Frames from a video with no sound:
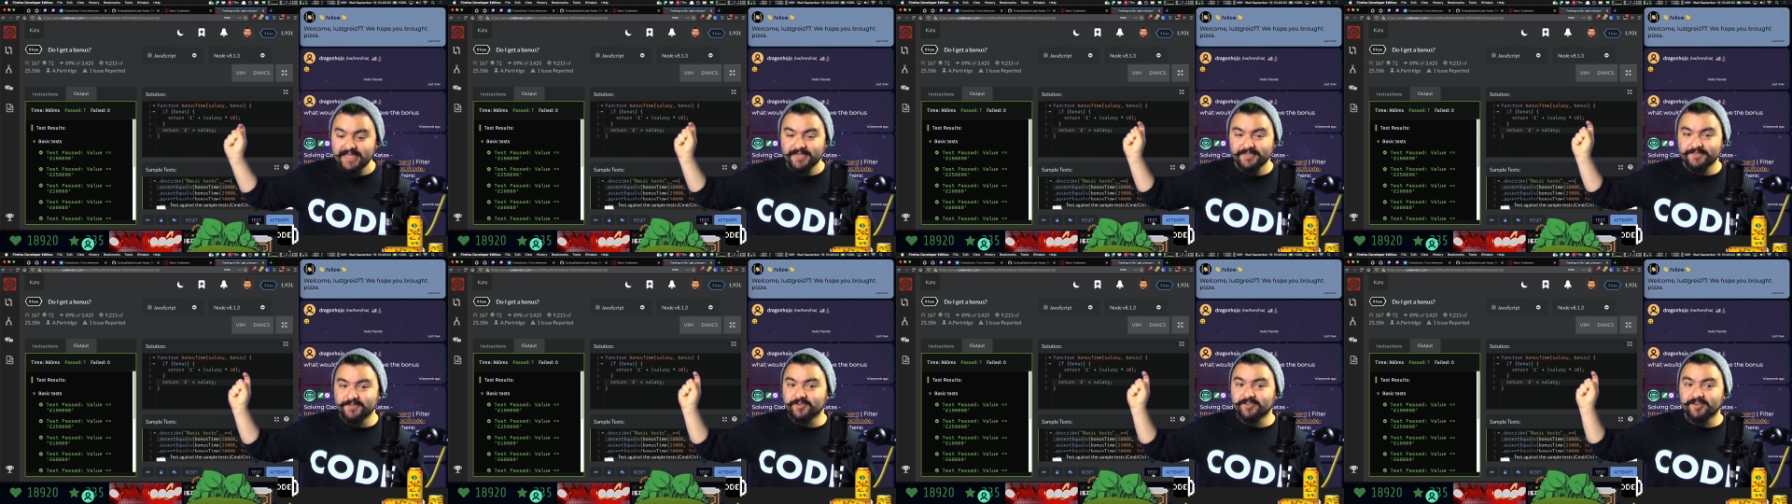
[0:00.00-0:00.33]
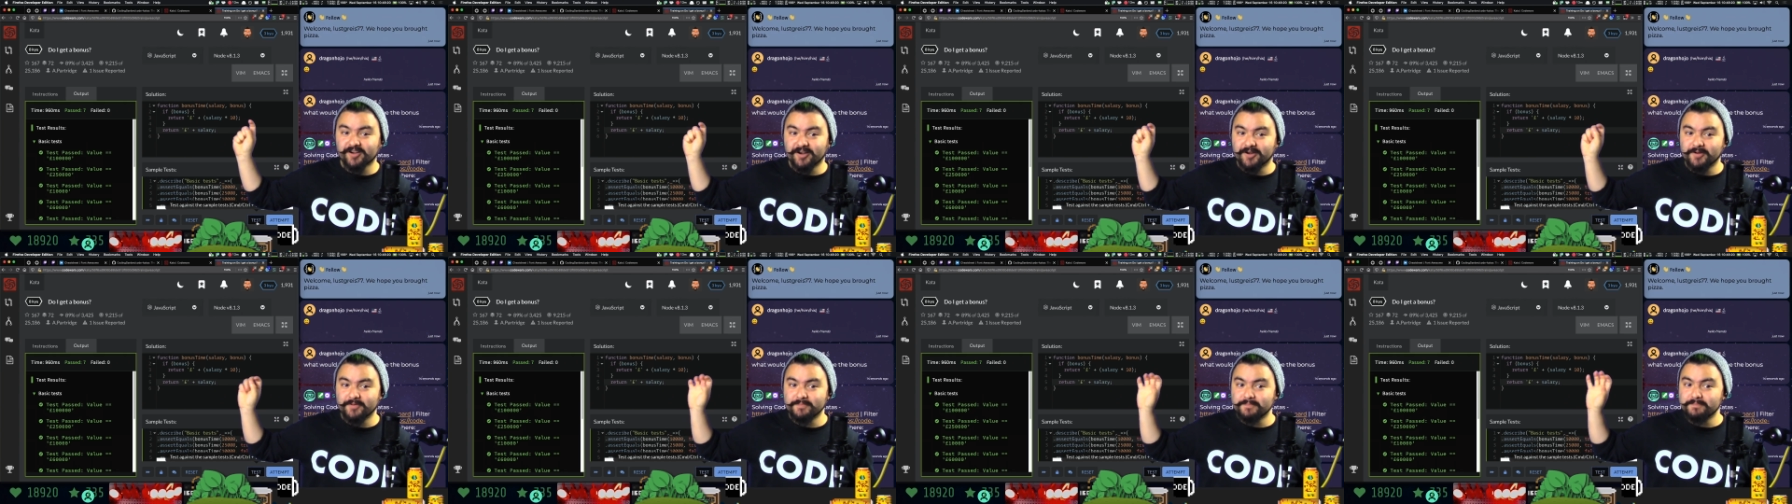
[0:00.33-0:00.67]
There
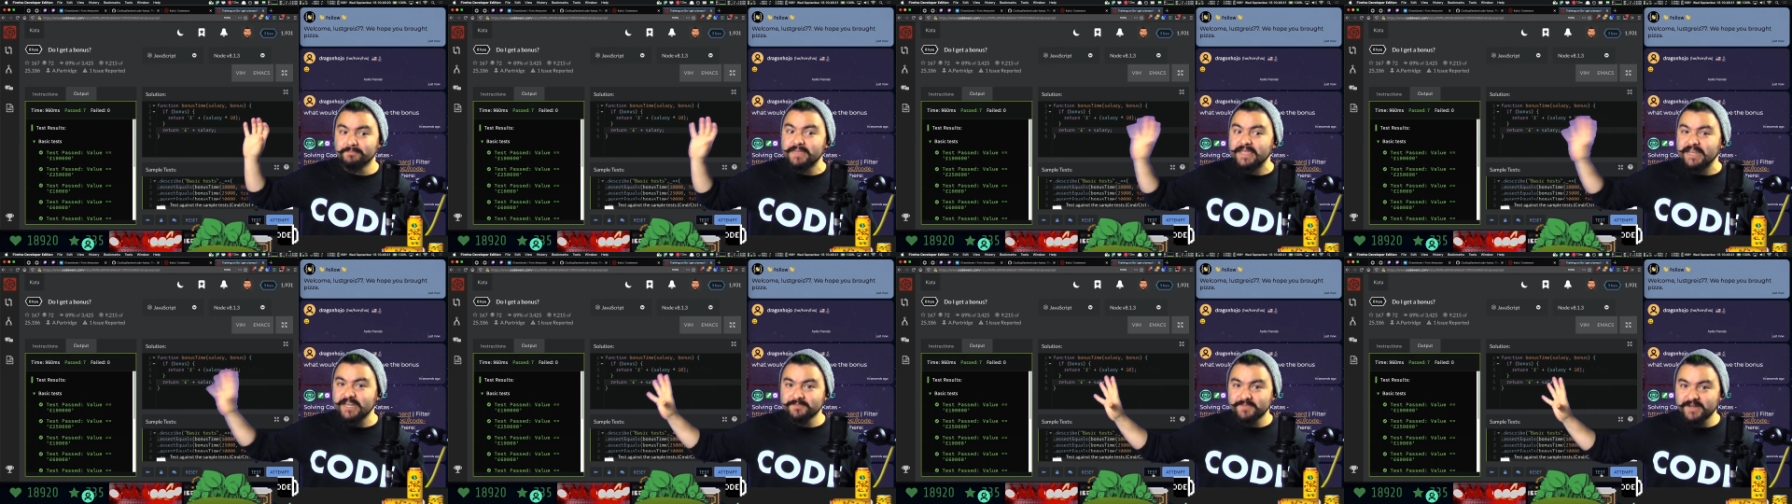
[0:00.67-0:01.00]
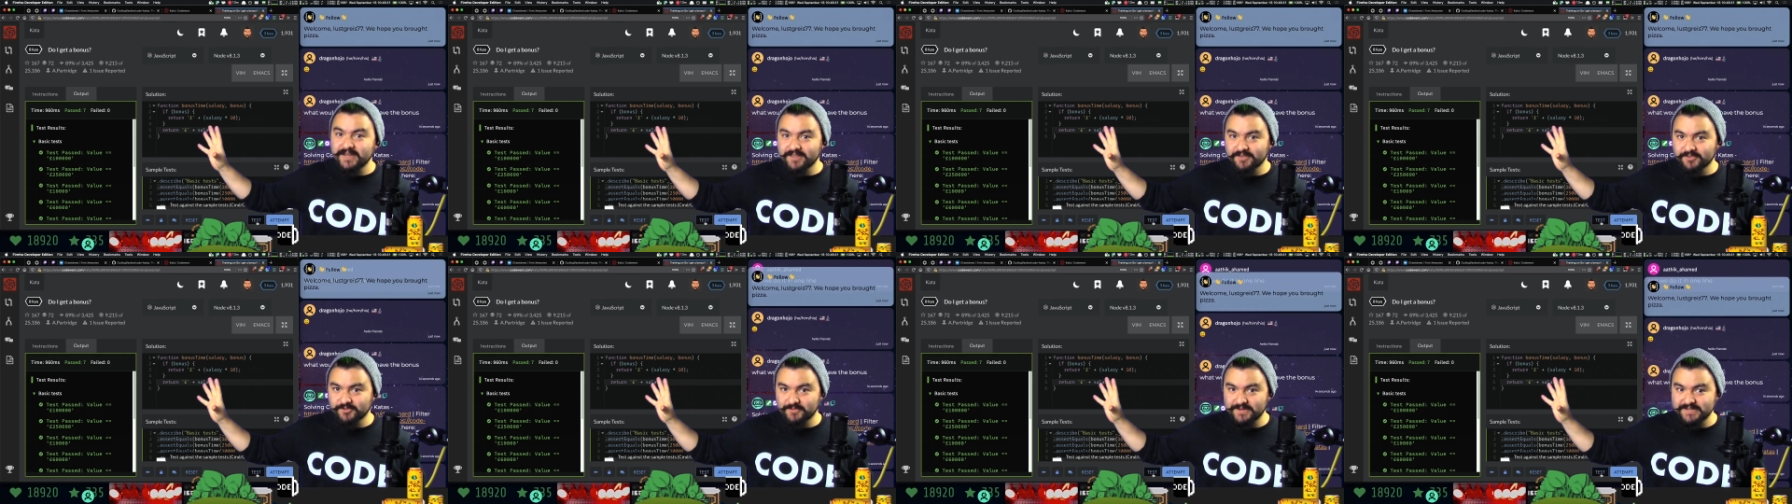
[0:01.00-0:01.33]
are many,
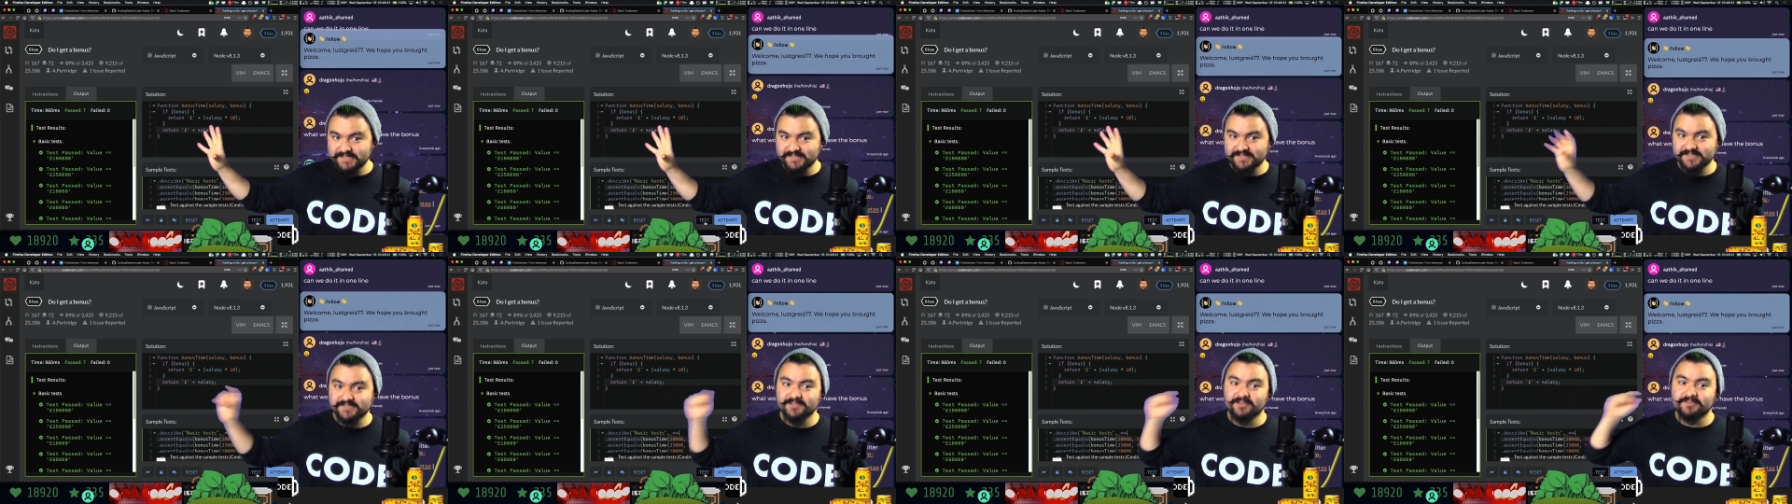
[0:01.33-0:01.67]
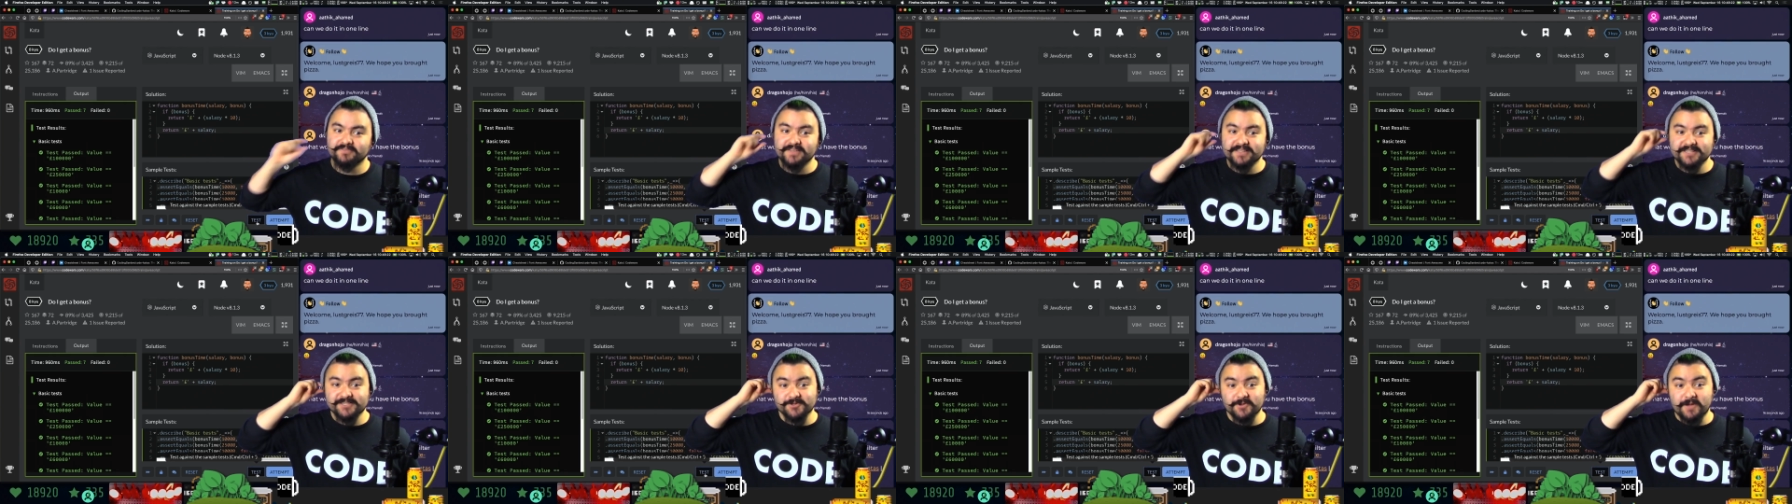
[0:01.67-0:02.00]
many other ways to
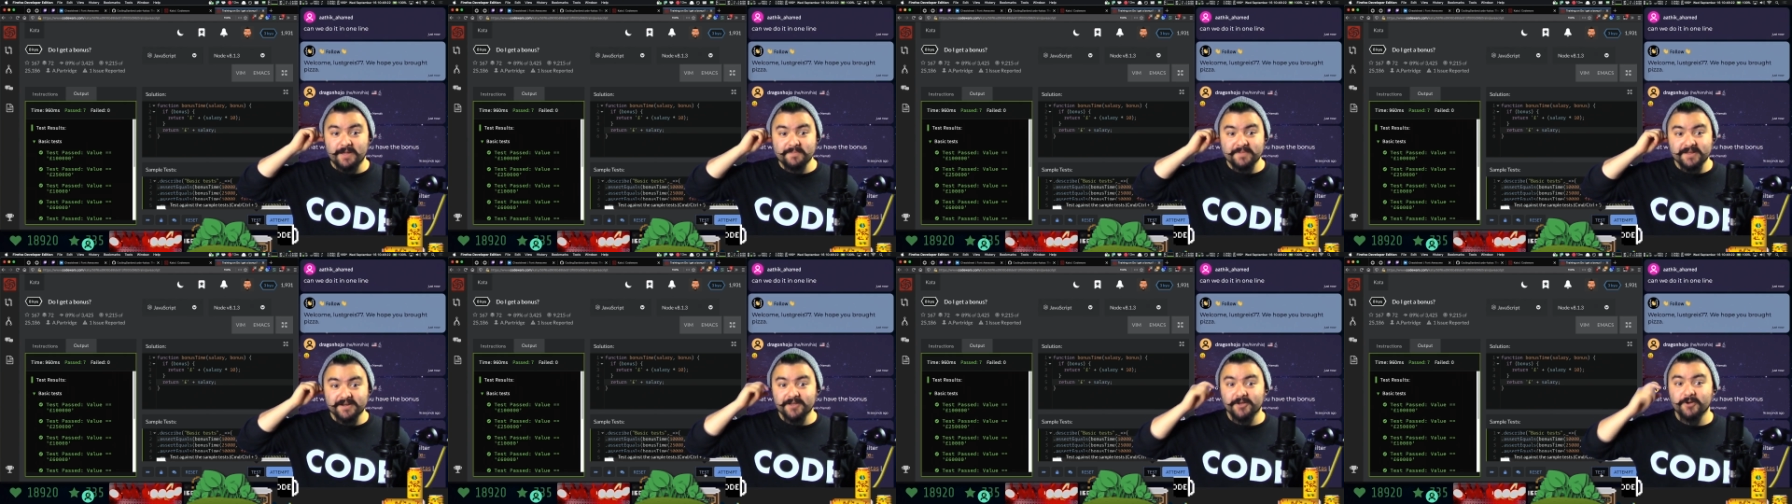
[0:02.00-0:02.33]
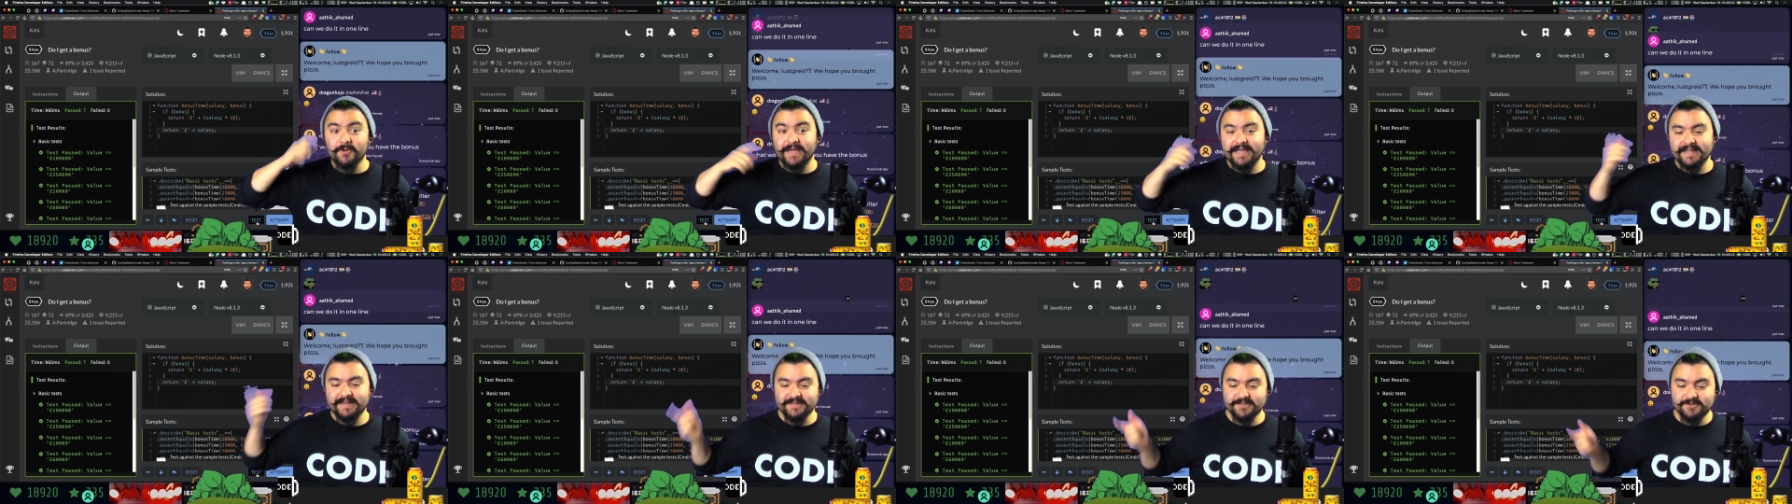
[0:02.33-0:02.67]
solve it, so I'm going to go
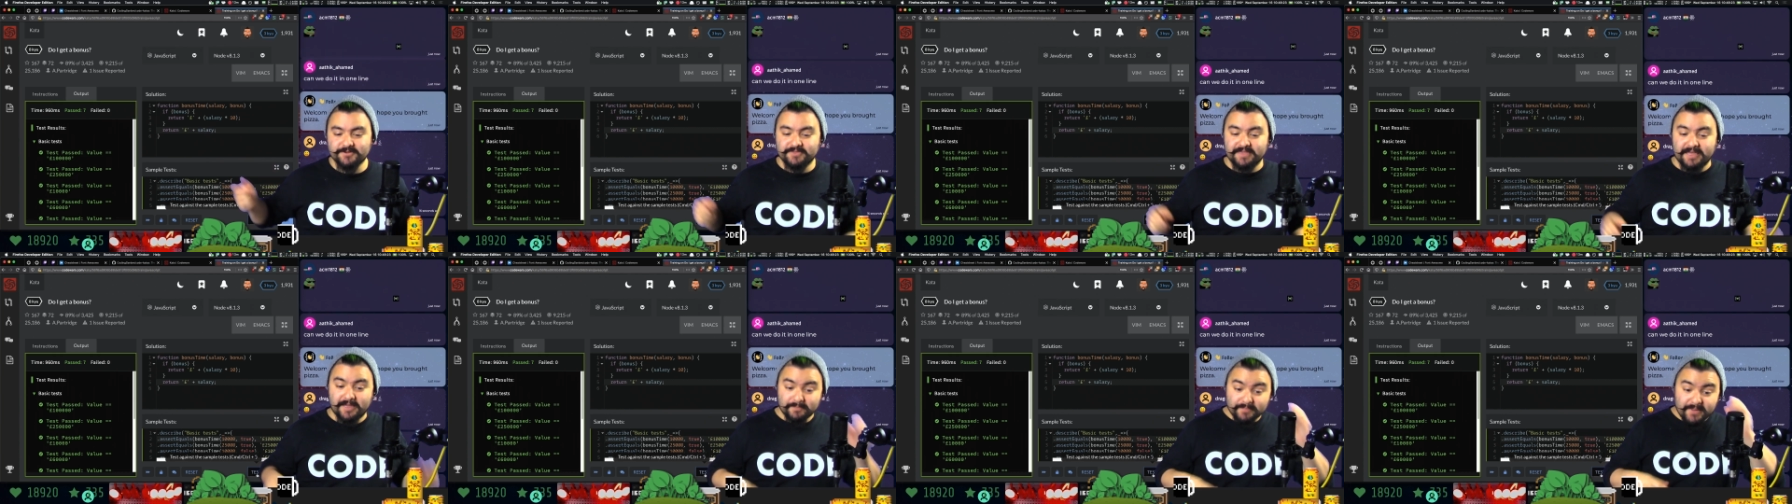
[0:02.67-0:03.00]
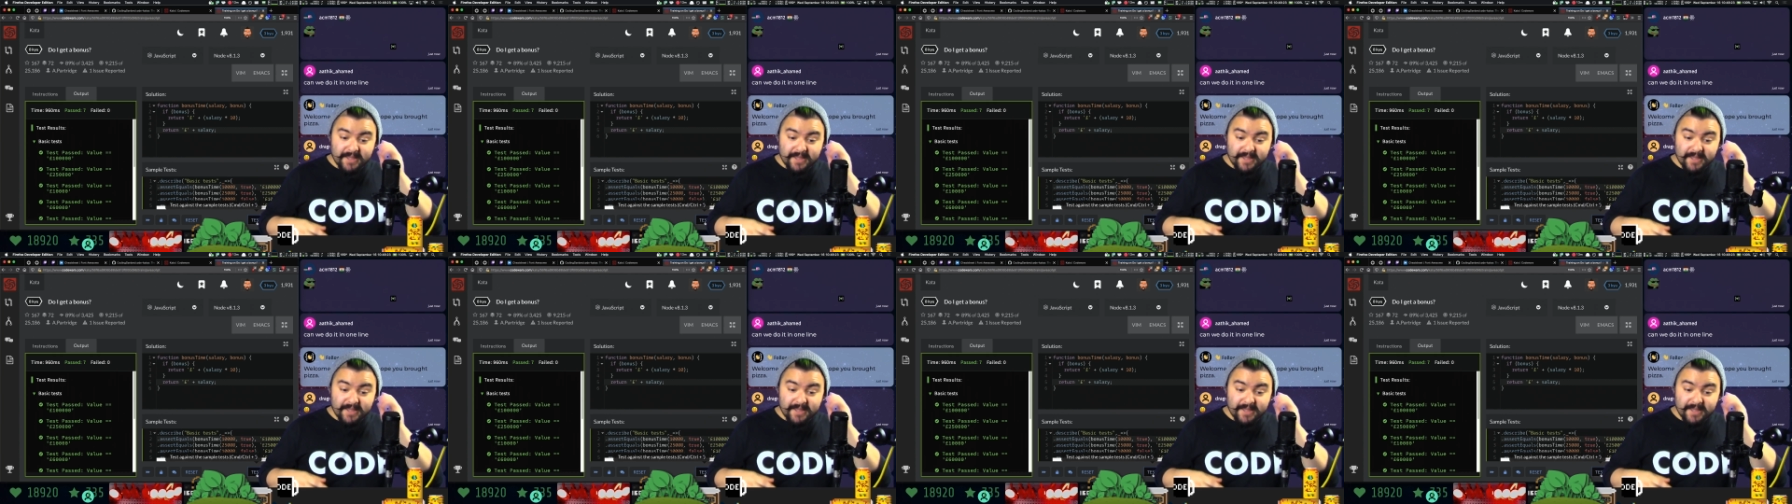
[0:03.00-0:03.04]
ahead and do that.